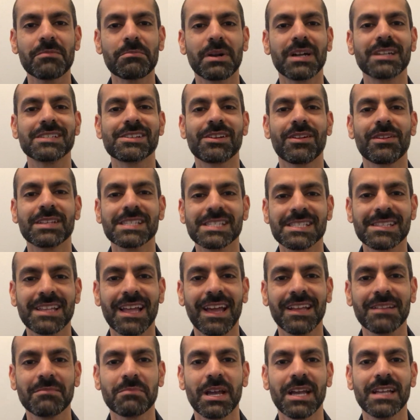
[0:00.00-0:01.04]
personal
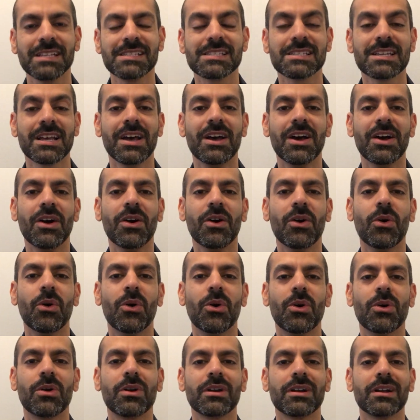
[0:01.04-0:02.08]
statements,
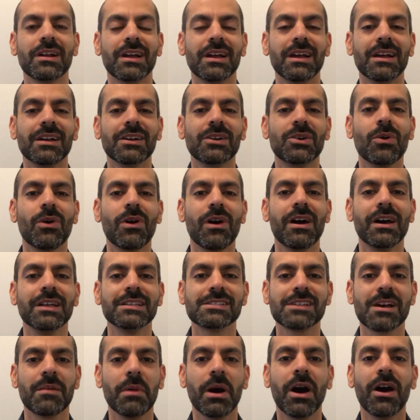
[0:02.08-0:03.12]
or go on
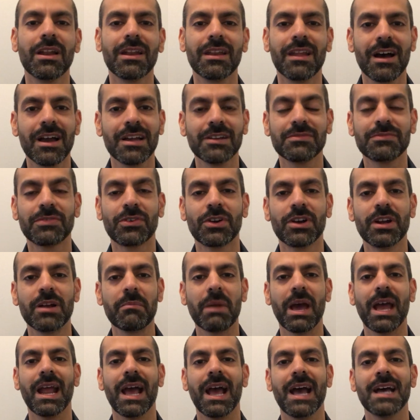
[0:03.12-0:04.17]
some online forum and